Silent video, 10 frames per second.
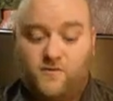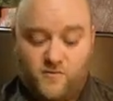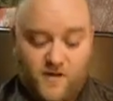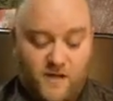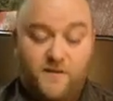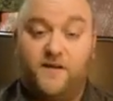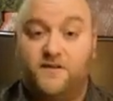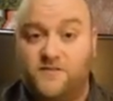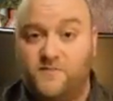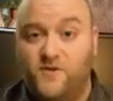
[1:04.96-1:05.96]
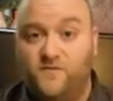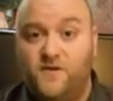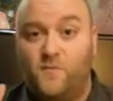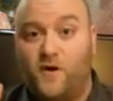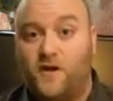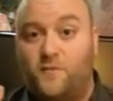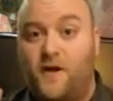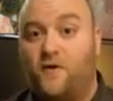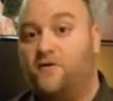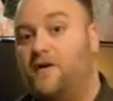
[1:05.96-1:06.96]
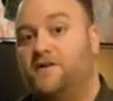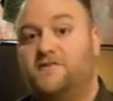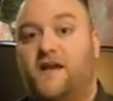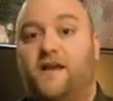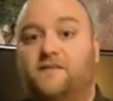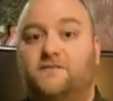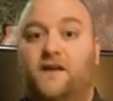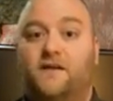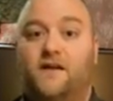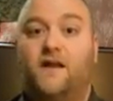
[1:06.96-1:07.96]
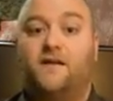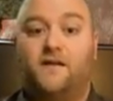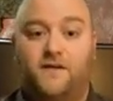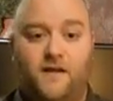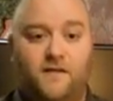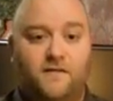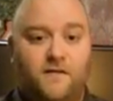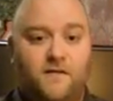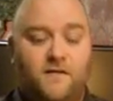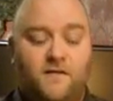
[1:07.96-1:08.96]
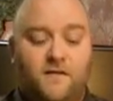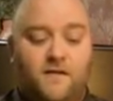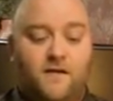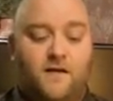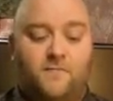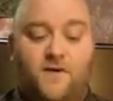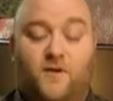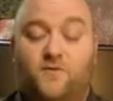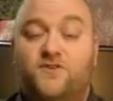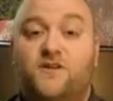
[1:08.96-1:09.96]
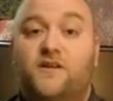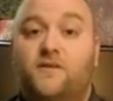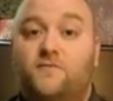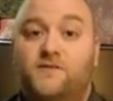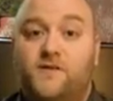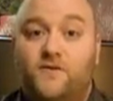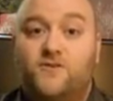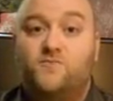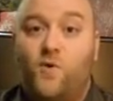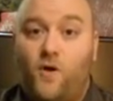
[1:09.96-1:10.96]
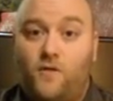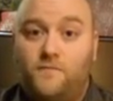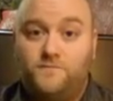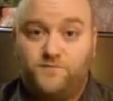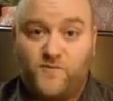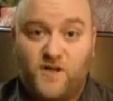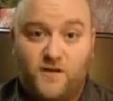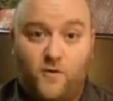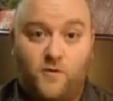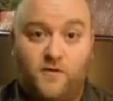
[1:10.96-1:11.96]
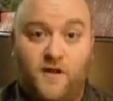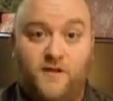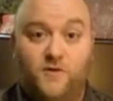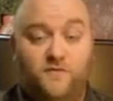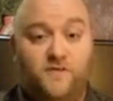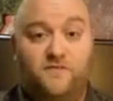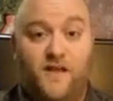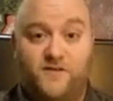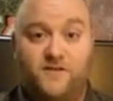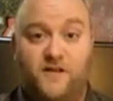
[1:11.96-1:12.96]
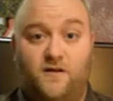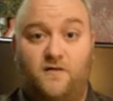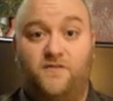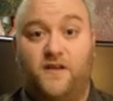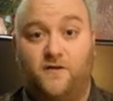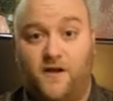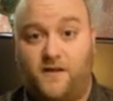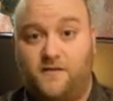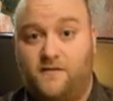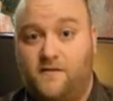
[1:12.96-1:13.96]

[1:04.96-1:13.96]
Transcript: who happened to get some UV marking powder on his hands and got an idea. Now originally we started small and ordered a UV flashlight off the internet.